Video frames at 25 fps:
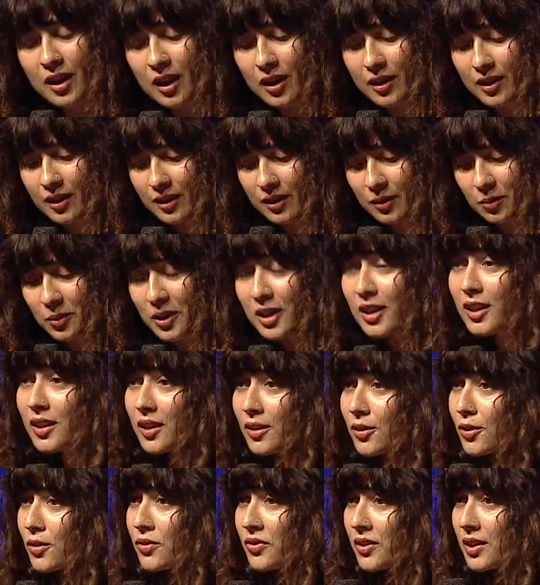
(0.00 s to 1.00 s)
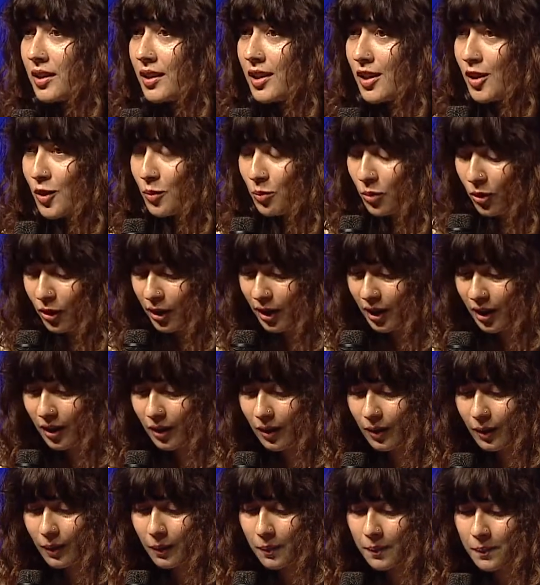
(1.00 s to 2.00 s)
Gandhi. We heard of it this
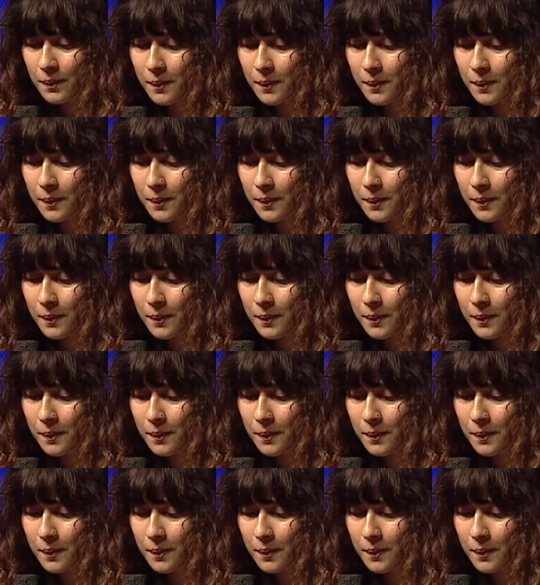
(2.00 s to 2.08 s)
morning.